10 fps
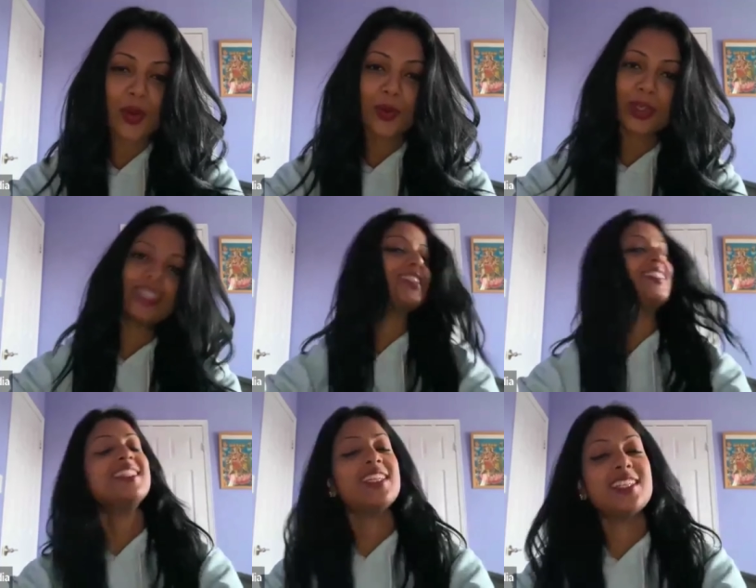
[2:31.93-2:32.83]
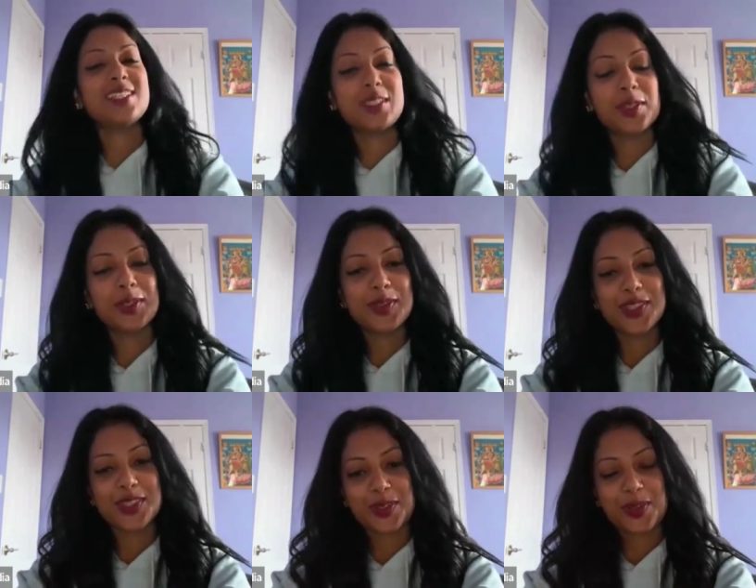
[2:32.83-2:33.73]
What does Didi do
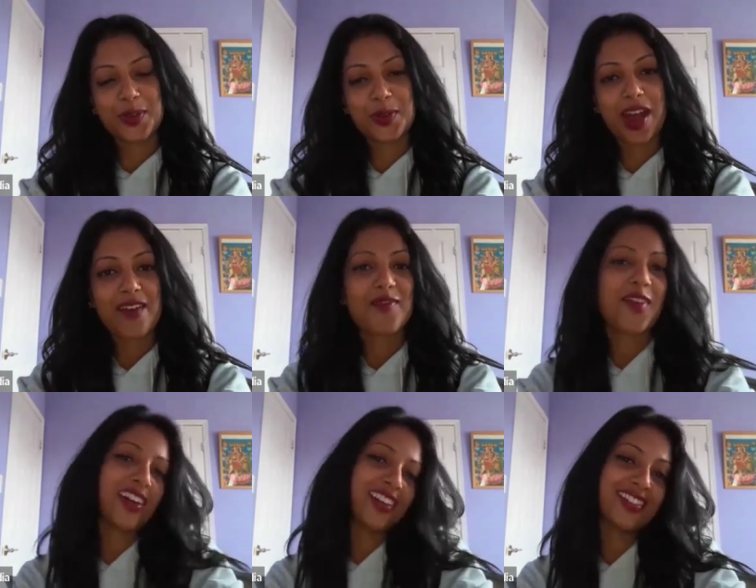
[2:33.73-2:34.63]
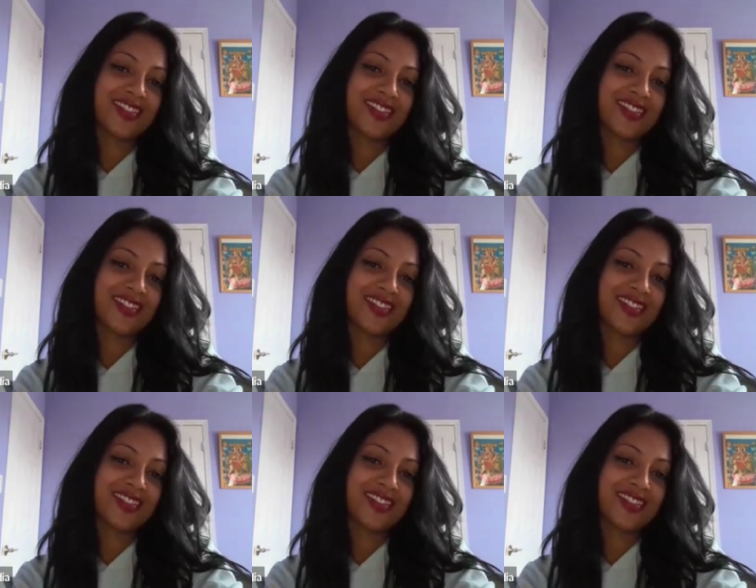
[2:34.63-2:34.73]
to have fun?